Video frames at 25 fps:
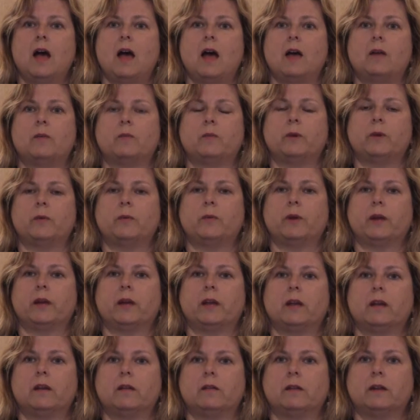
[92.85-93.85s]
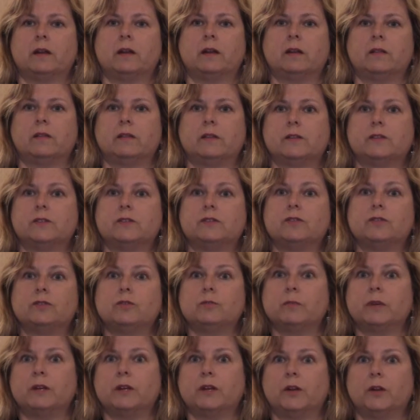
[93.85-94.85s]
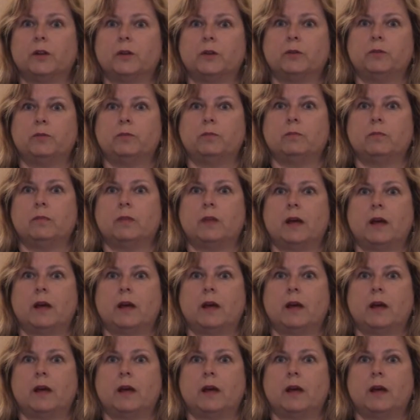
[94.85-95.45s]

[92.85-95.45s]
and we were hearing this doom and gloom